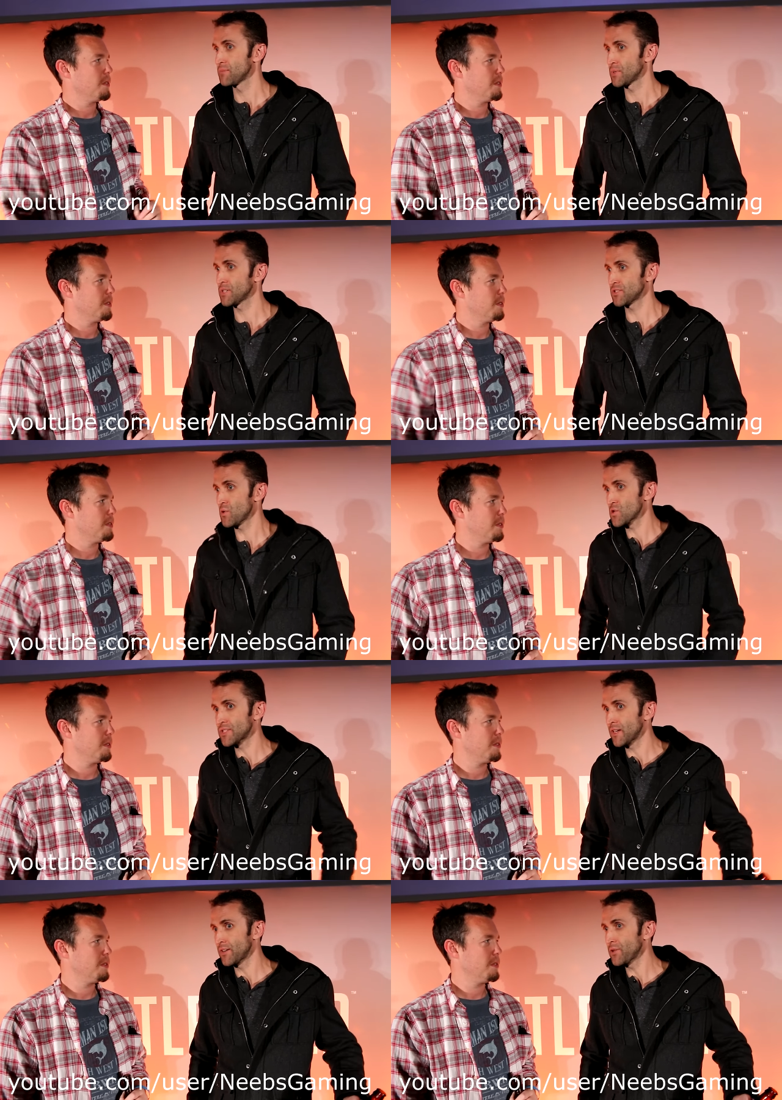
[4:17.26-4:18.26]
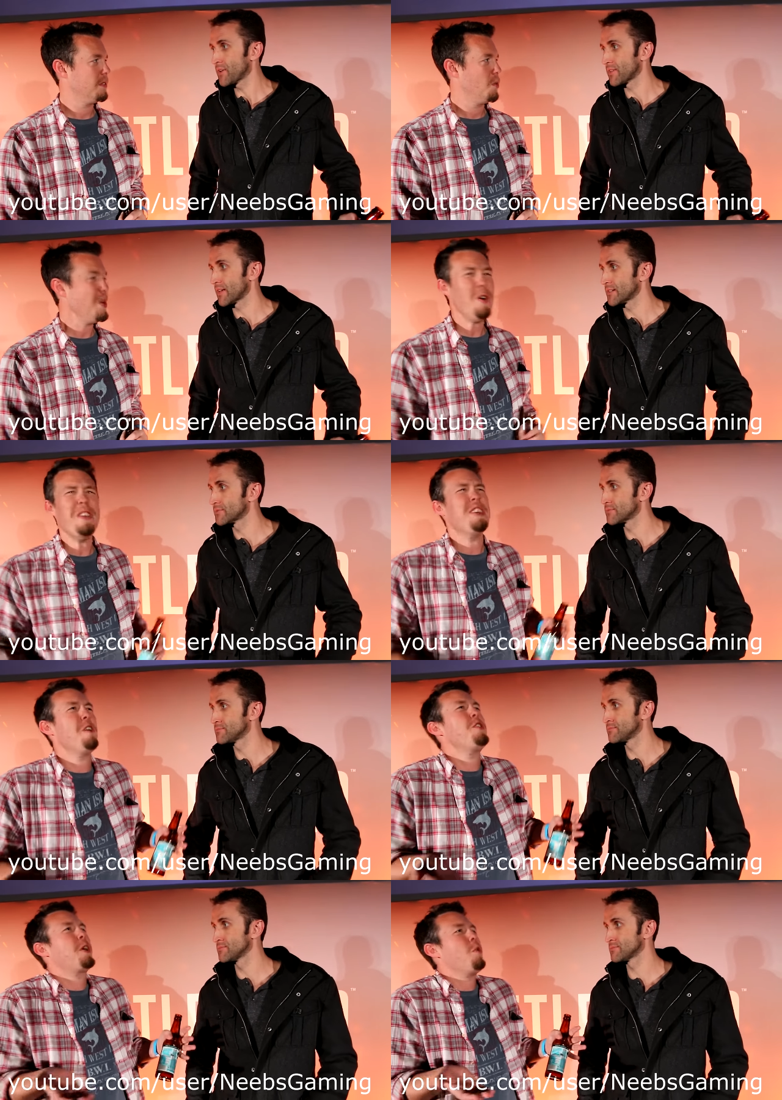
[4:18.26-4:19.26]
Speaker 1: Because the horse didn't do anything. We don't even
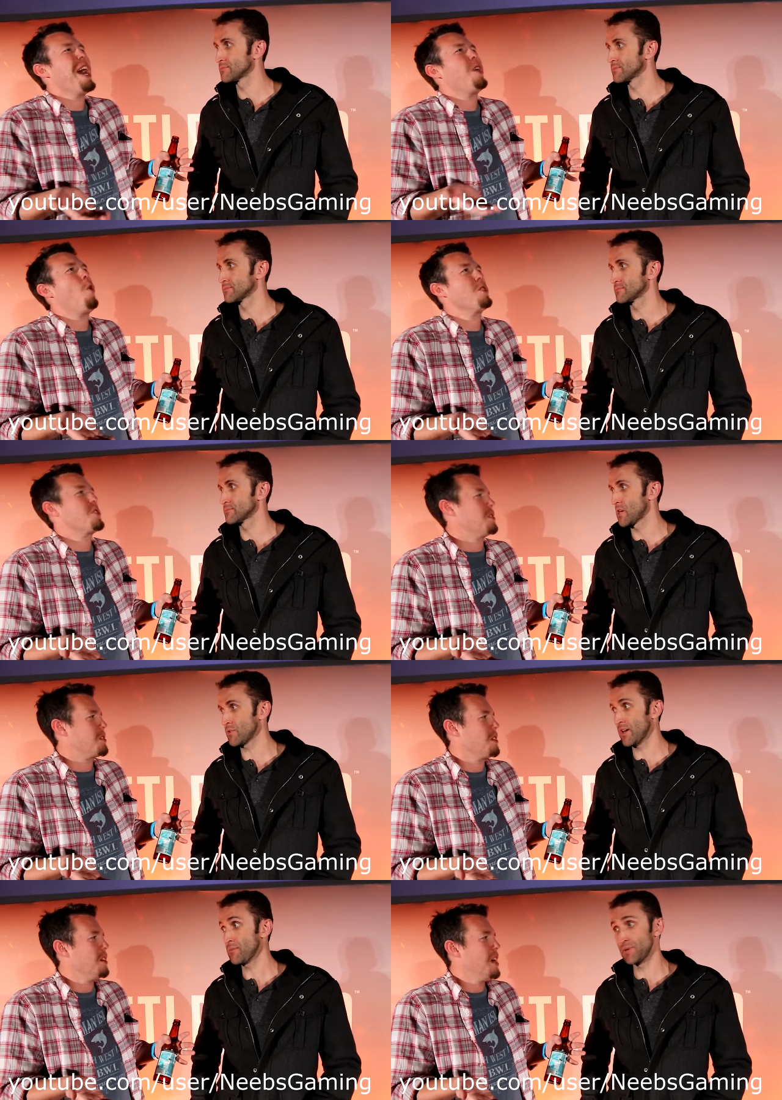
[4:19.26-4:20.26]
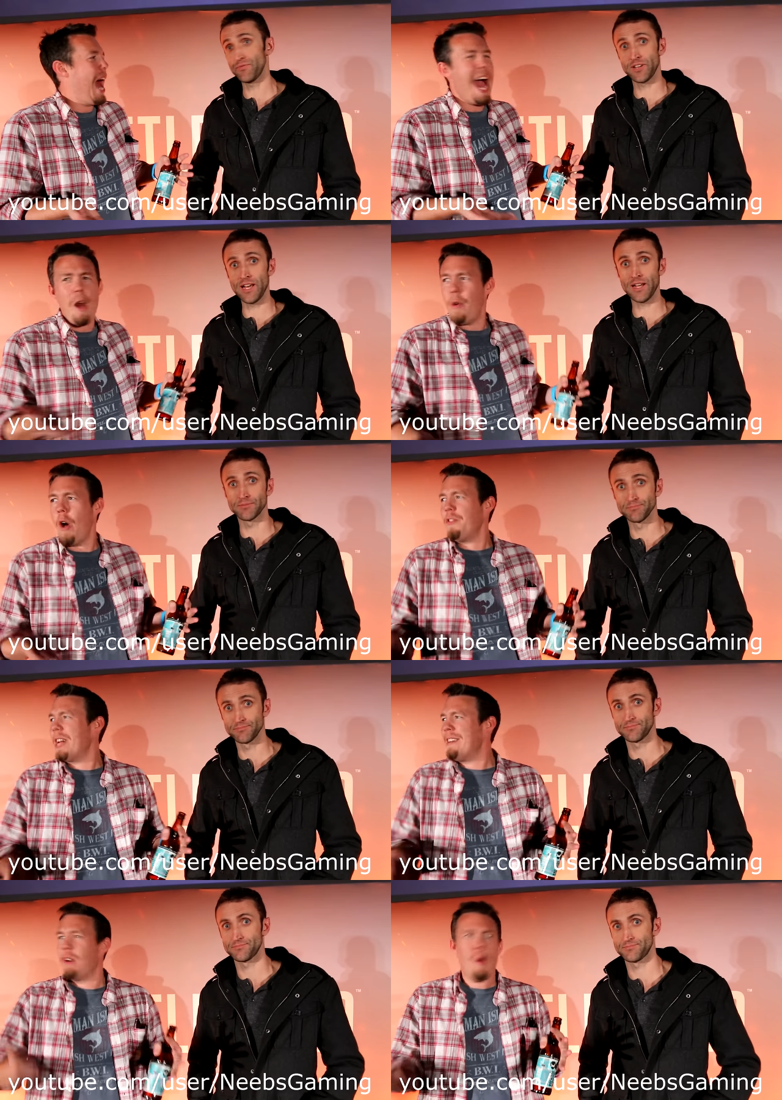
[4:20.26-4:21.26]
know if you can ride horses. Okay, but if I can. don't know if
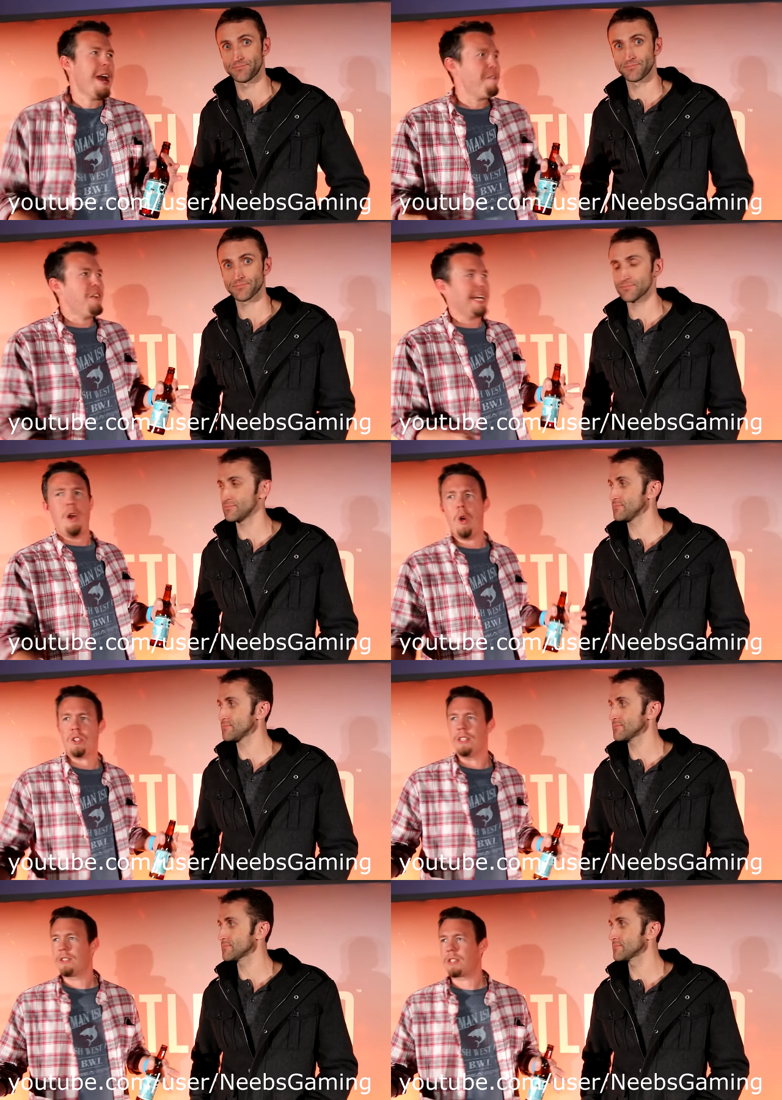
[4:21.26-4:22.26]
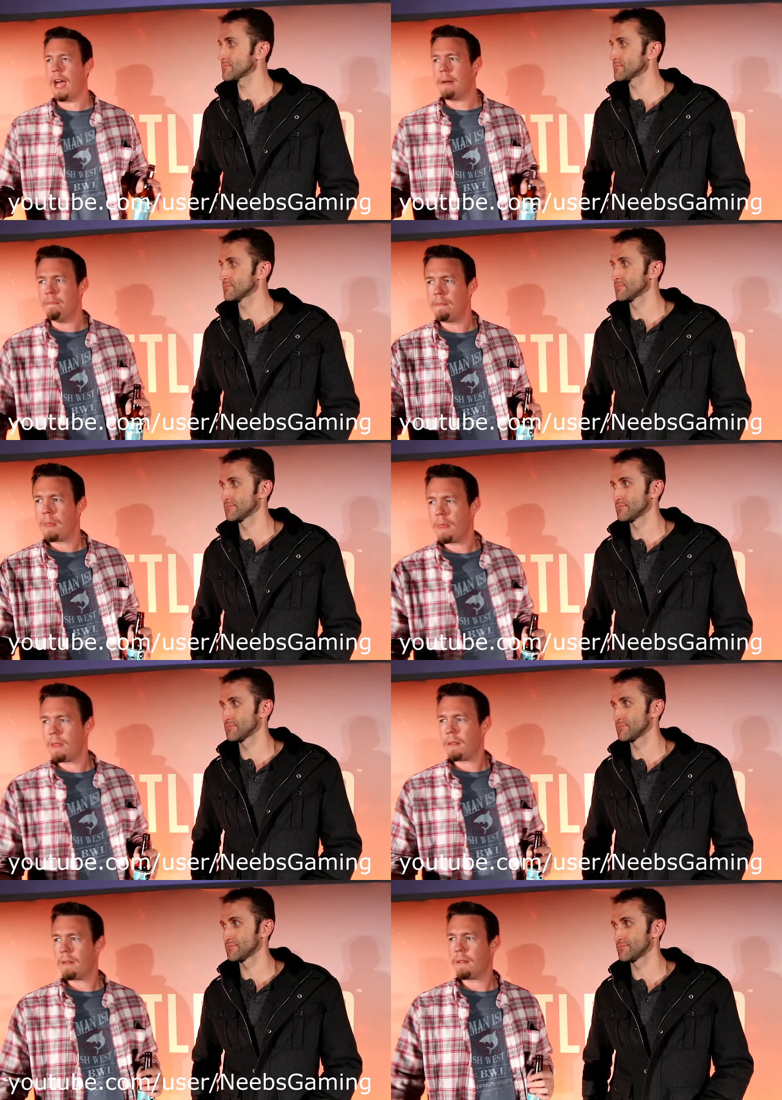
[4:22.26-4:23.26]
you can even ride a fucking horse in this game.
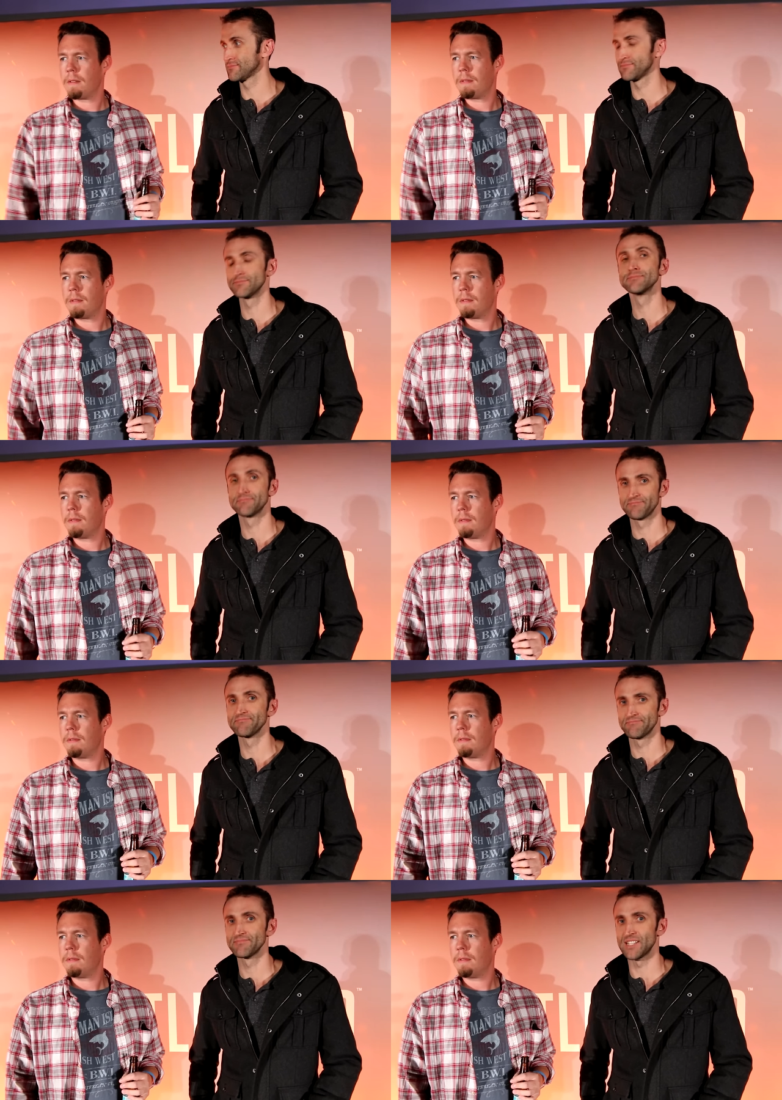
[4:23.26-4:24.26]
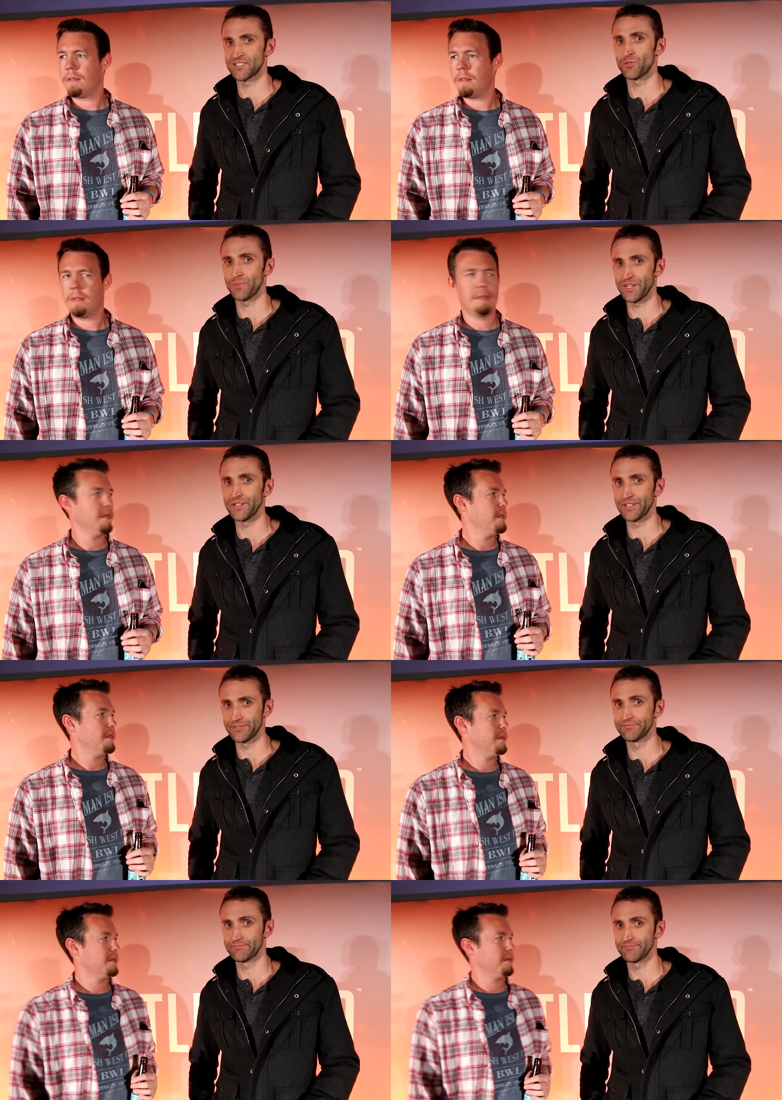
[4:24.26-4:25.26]
You can. It's gonna be good.
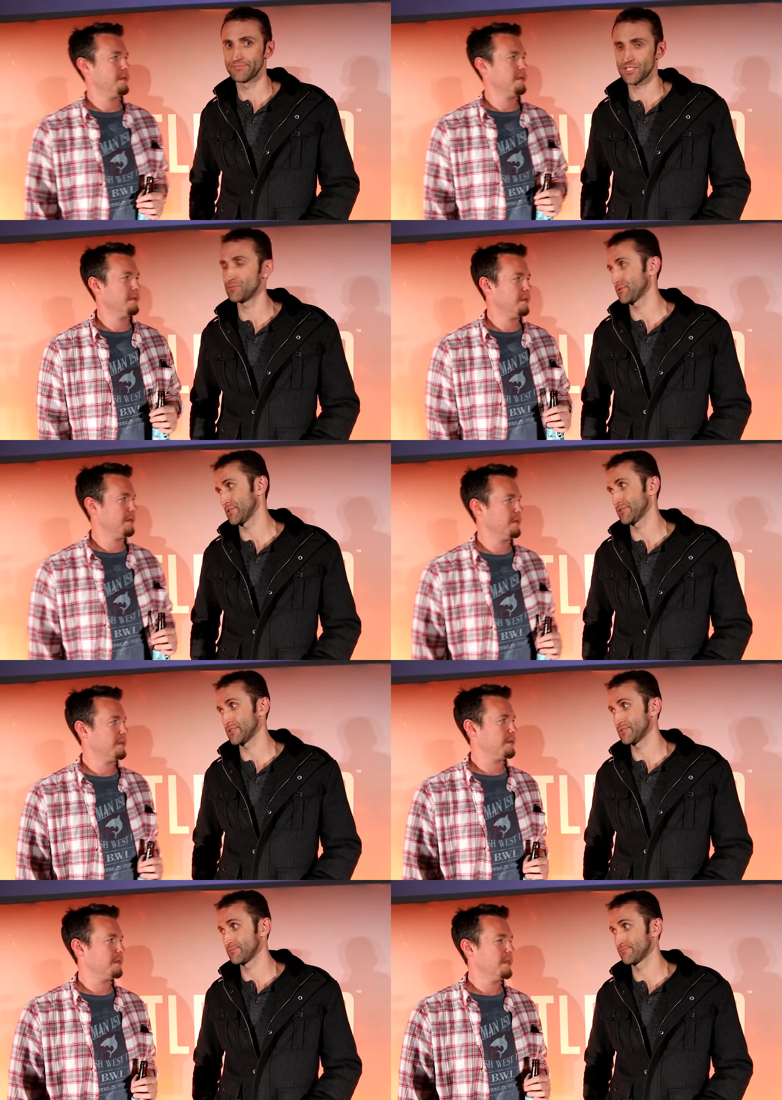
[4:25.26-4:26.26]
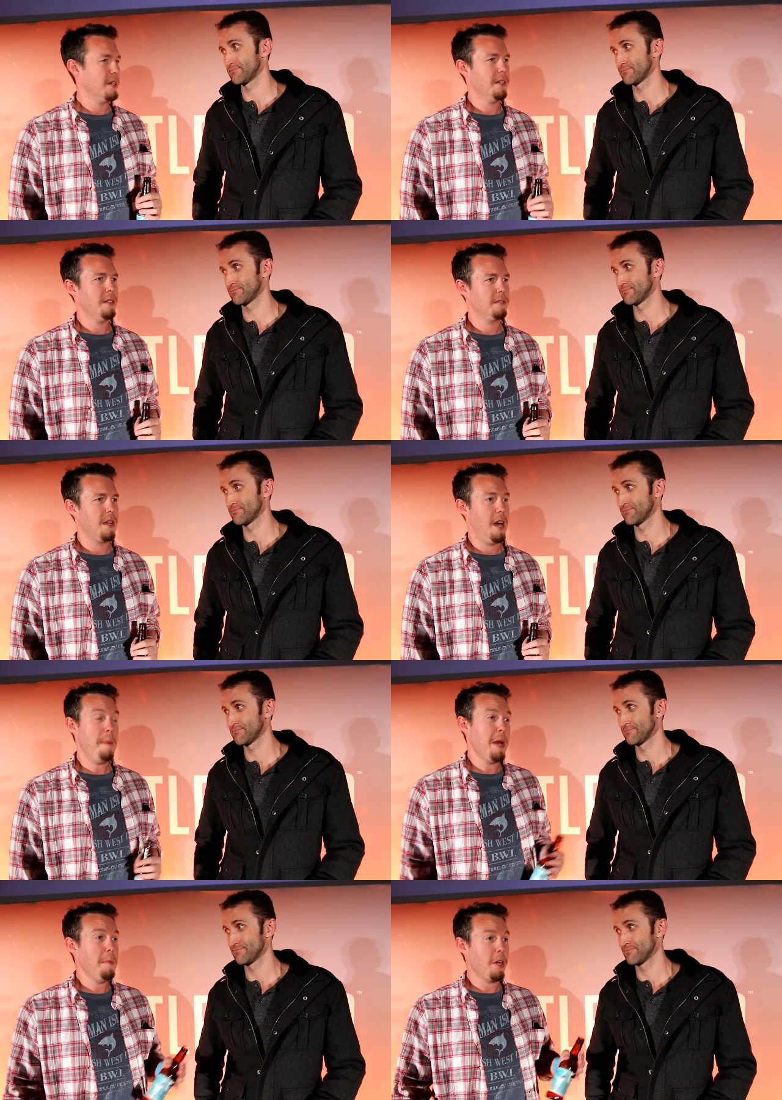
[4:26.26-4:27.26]
It's gonna be real
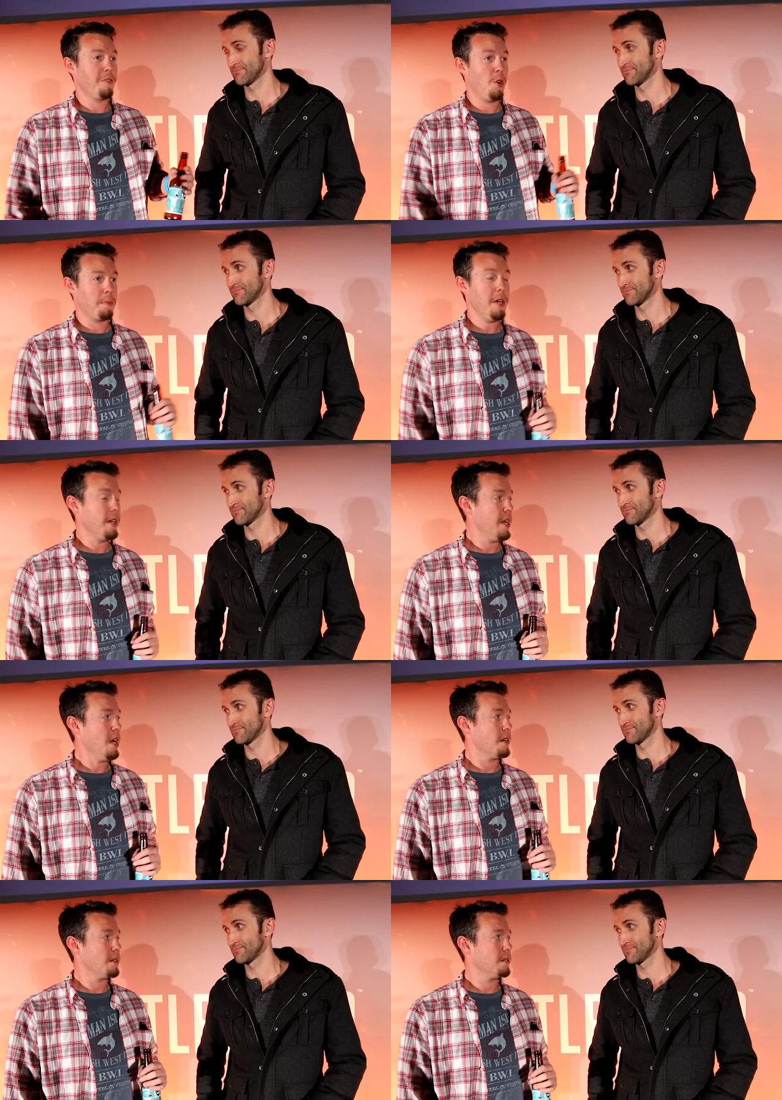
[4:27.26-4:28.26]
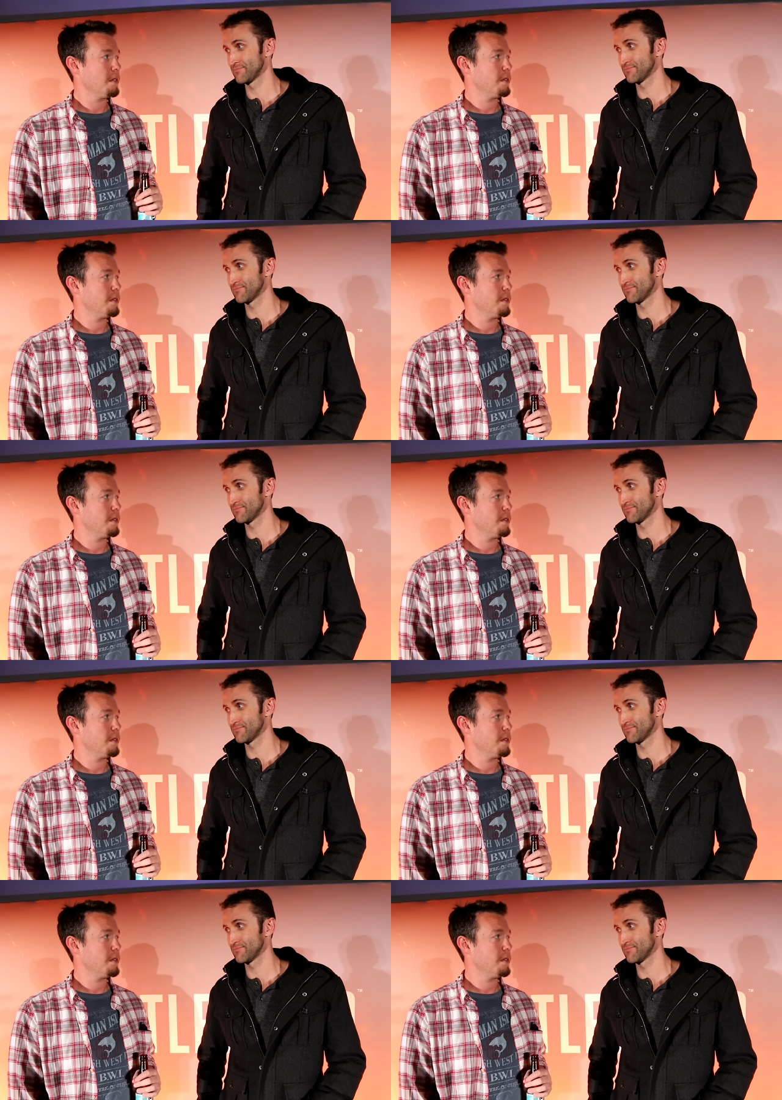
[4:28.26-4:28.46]
good. I mean, I'm looking forward to playing it. Yeah.